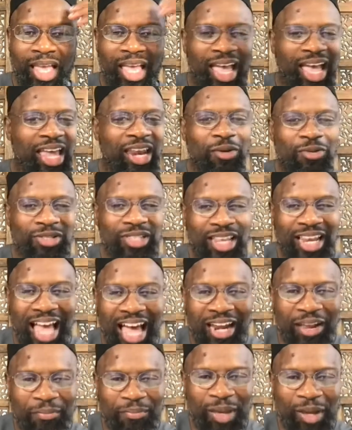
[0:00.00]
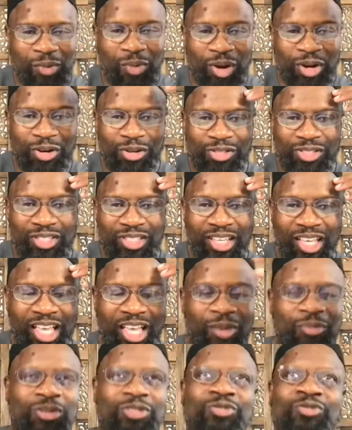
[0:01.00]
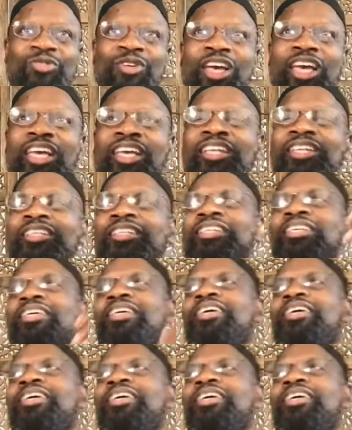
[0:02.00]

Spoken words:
and it was a lot of big words. It was written,